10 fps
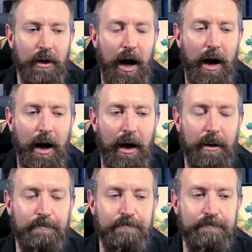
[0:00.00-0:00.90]

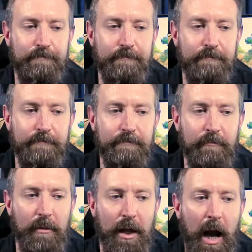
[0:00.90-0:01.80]

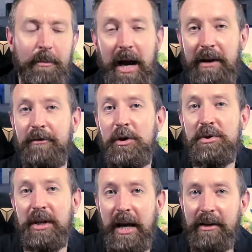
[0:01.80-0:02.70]
kind of
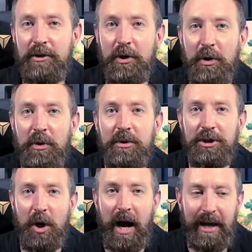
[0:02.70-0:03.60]
using it to
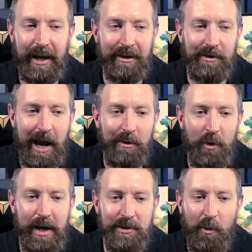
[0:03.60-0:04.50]
try and
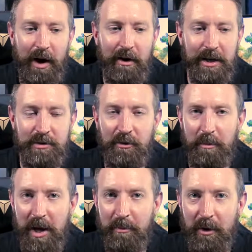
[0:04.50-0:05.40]
raise awareness for
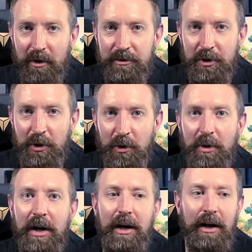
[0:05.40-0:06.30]
people
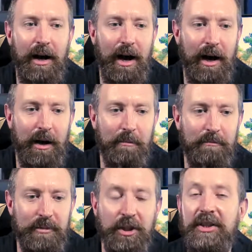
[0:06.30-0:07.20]
to
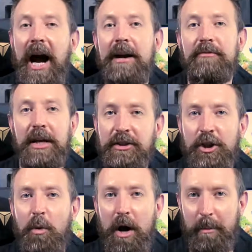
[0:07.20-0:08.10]
decide if they
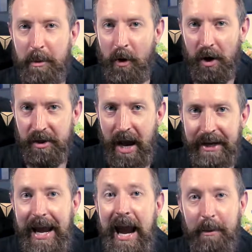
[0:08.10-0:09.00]
still want to be part of
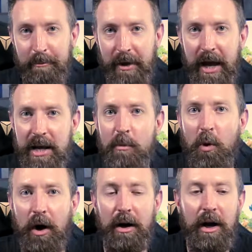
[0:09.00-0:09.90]
that game
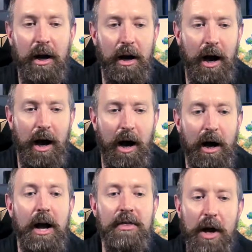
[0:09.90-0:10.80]
anymore.
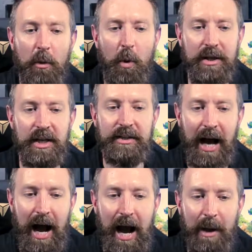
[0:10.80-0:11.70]
There was a
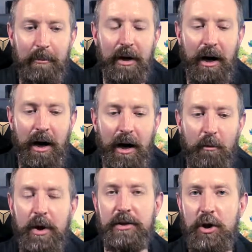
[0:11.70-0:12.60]
time
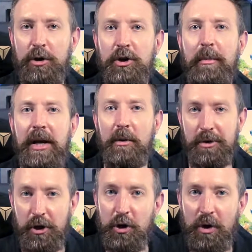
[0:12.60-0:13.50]
when social media
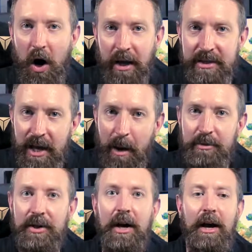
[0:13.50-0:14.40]
was a new
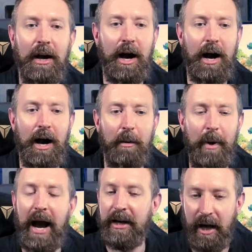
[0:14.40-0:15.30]
concept,
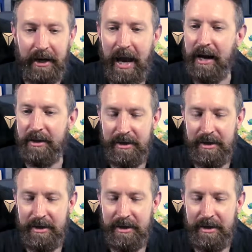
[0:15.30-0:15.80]
back again in the